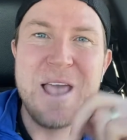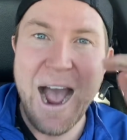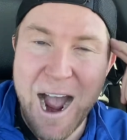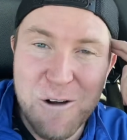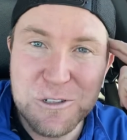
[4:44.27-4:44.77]

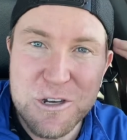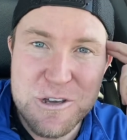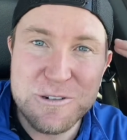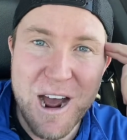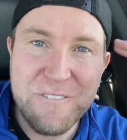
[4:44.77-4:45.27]
How do
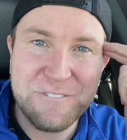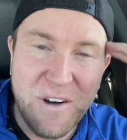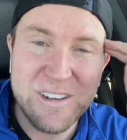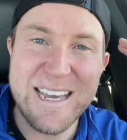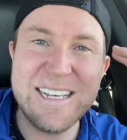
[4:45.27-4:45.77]
you not
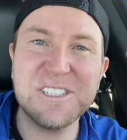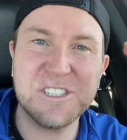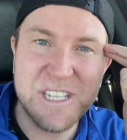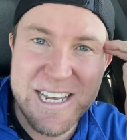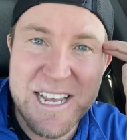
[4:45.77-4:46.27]
fucking
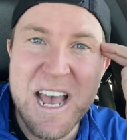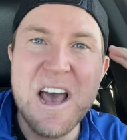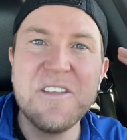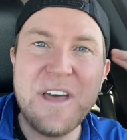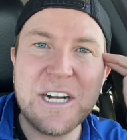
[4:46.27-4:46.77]
see
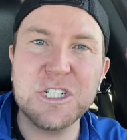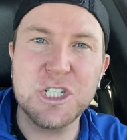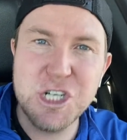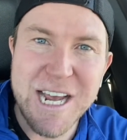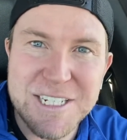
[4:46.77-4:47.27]
that
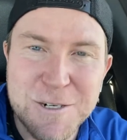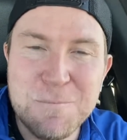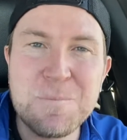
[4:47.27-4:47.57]
shit?